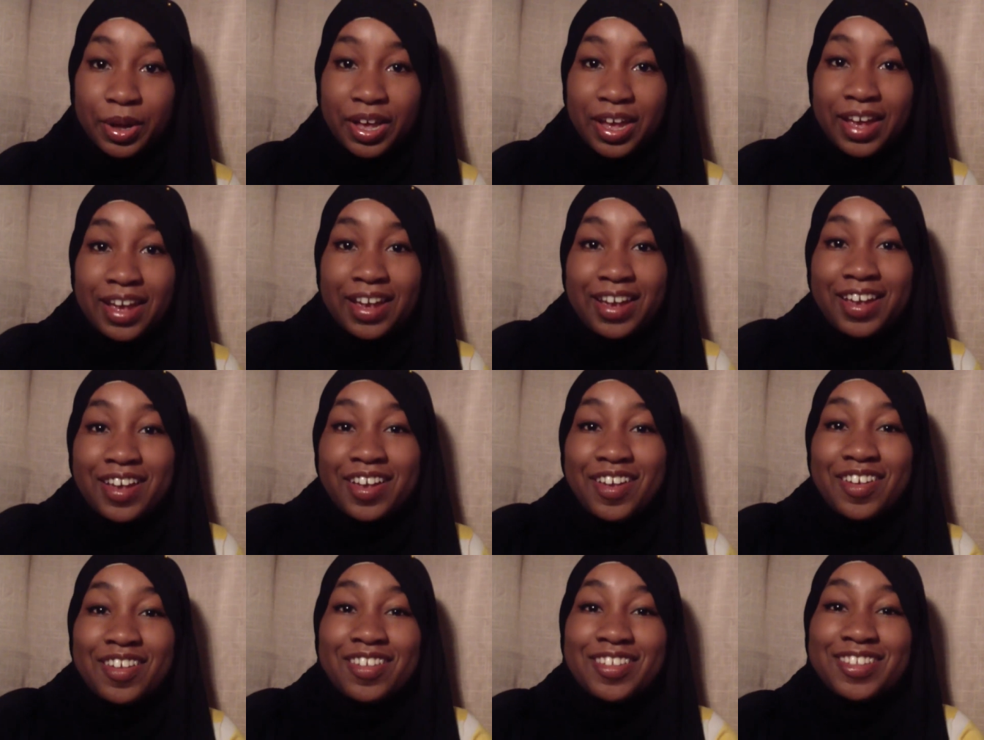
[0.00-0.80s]
Okay,
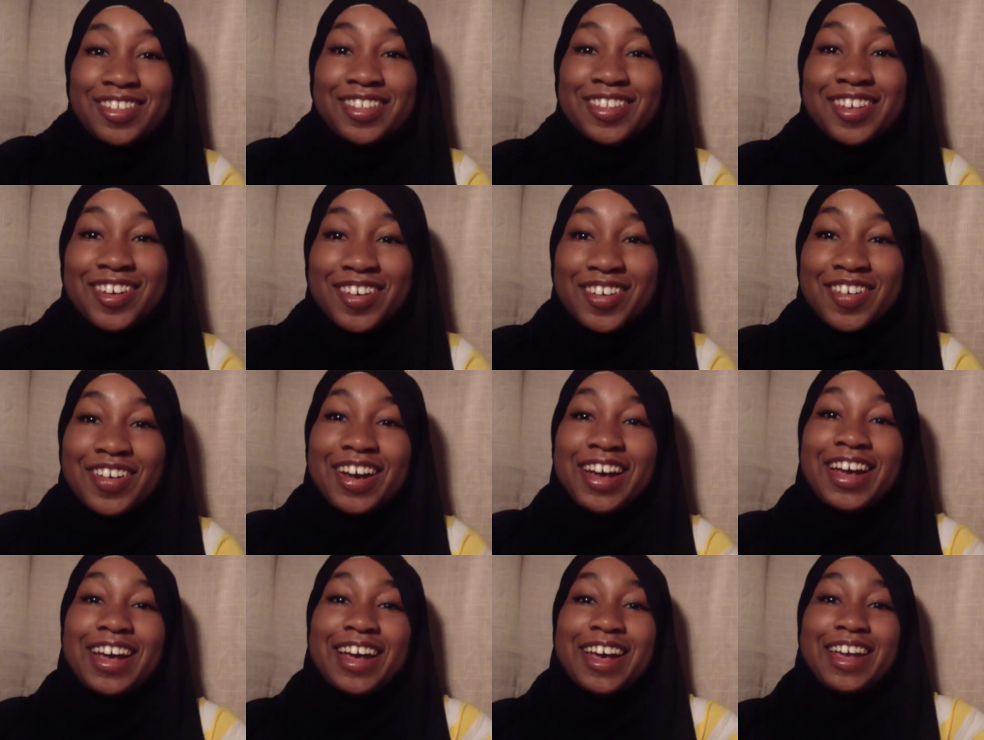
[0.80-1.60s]

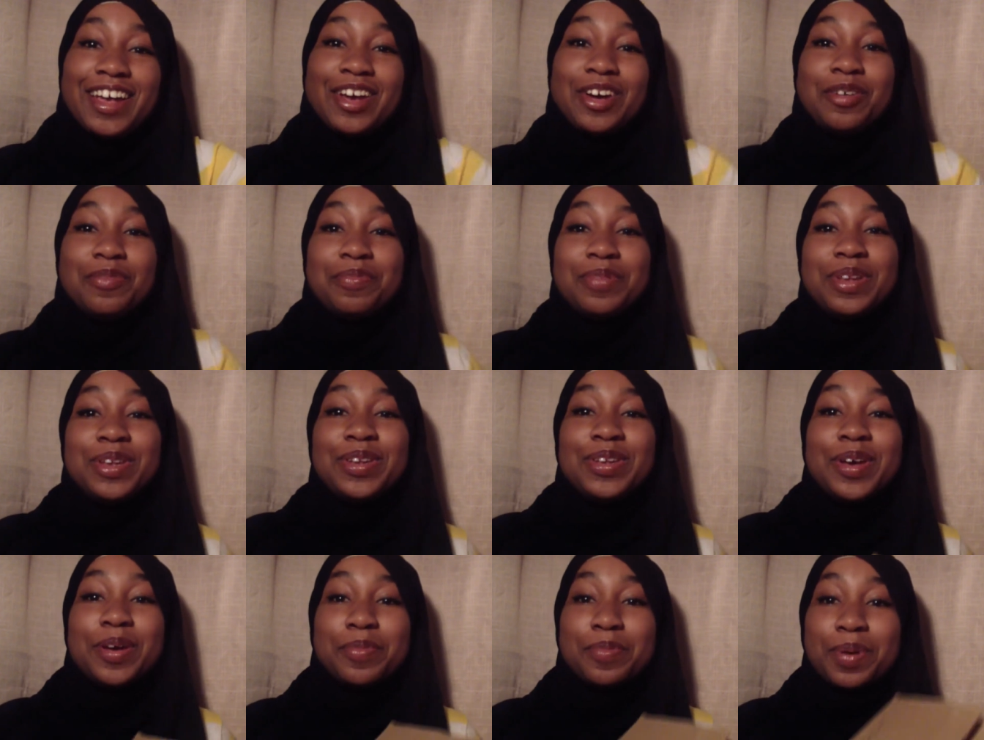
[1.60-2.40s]
so I
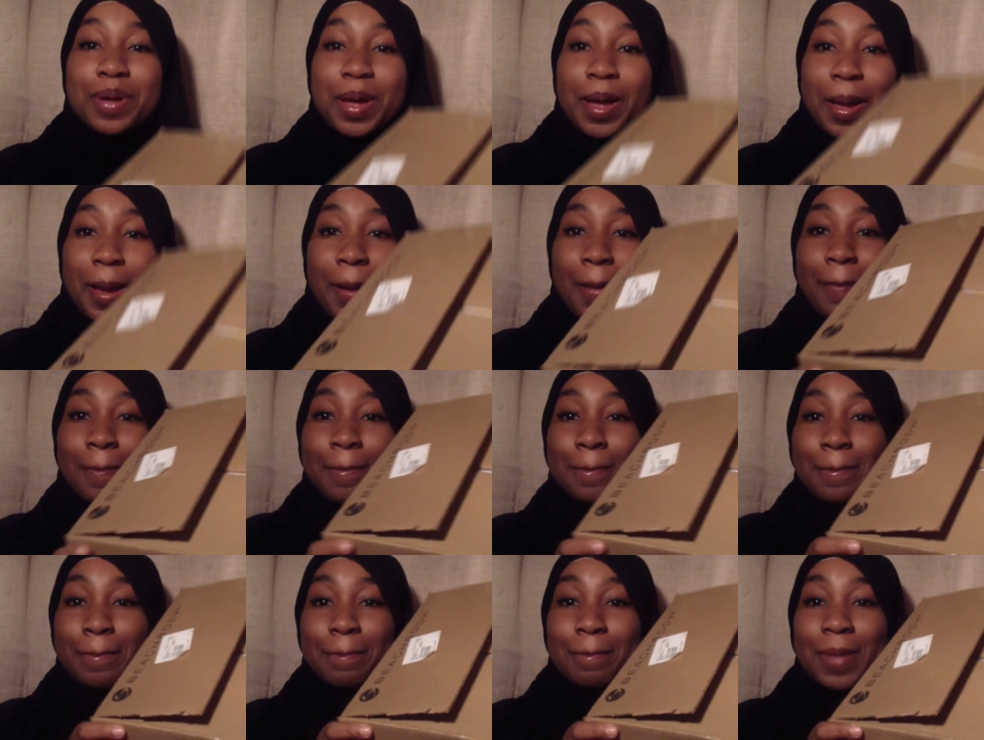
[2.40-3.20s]
opened up
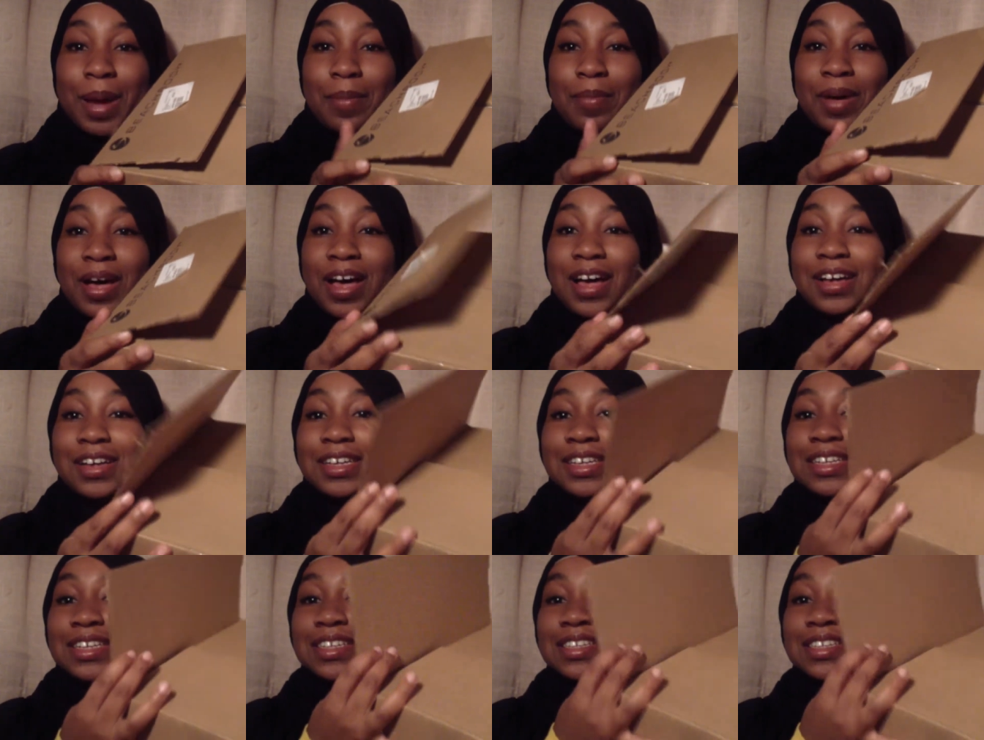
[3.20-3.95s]
my box.